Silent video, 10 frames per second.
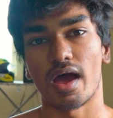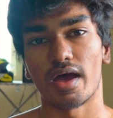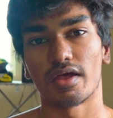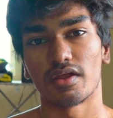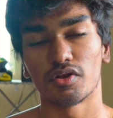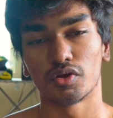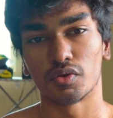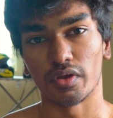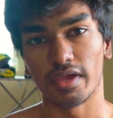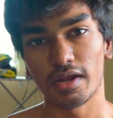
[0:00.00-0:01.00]
And
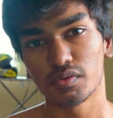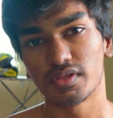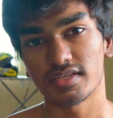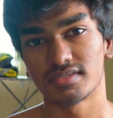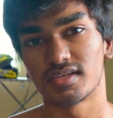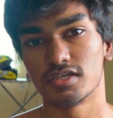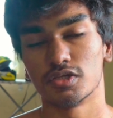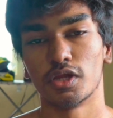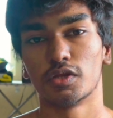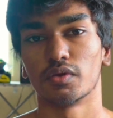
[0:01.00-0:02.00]
to get to that stage,
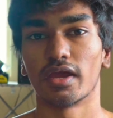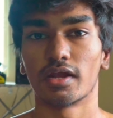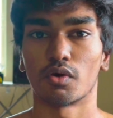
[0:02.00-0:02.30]
you need to get